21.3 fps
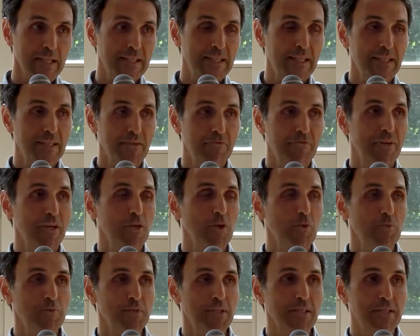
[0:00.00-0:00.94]
that
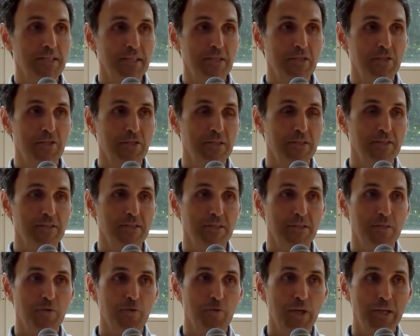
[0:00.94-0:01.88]
develops addictions
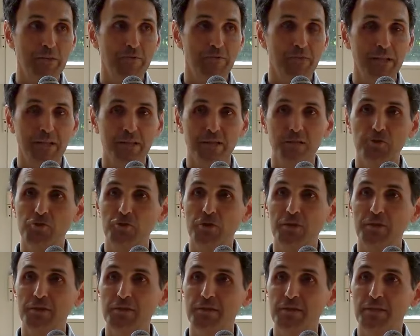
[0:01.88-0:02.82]
and craving and,
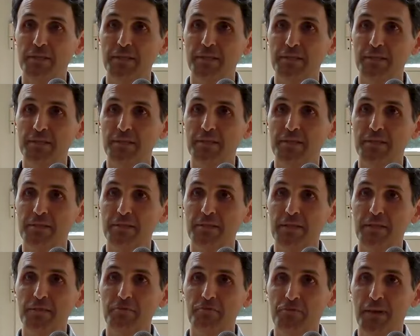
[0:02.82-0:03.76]
and, and, and,
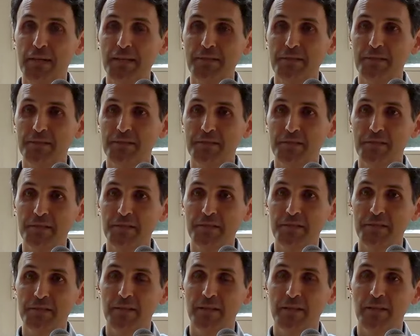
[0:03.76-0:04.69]
and
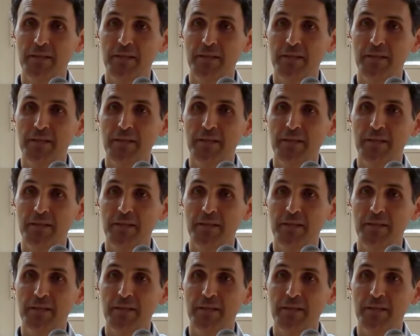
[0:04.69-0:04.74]
fantasies.